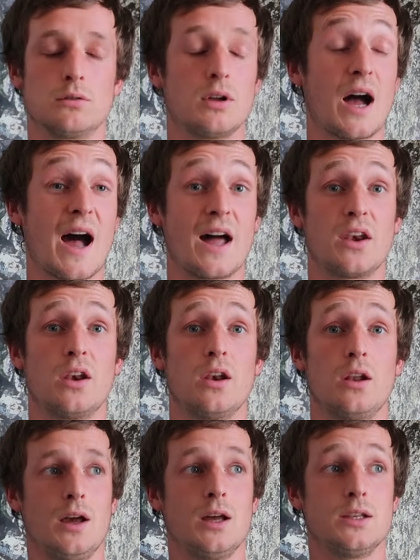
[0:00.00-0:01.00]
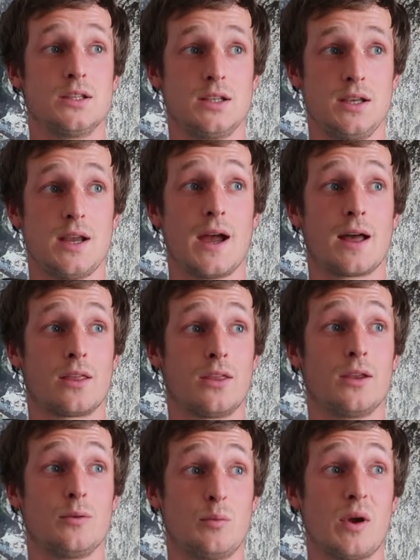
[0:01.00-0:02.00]
I hadn't. And yeah,
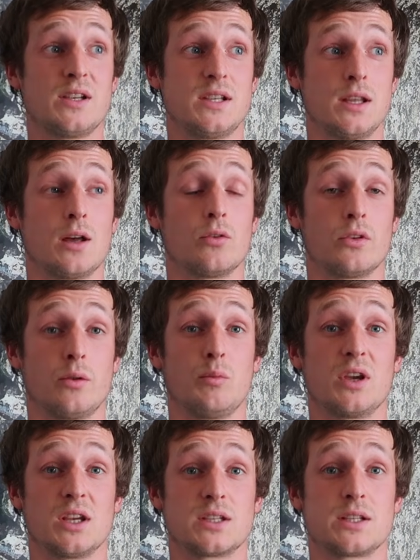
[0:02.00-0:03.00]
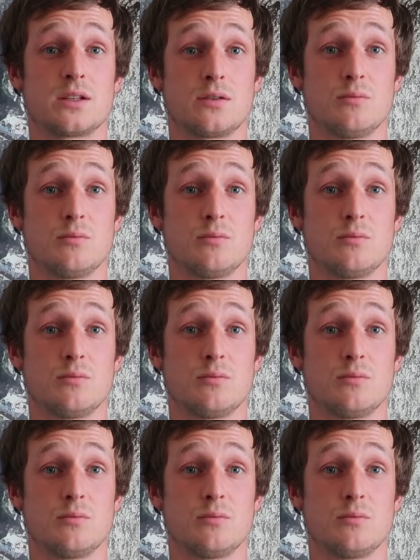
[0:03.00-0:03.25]
basically that was the biggest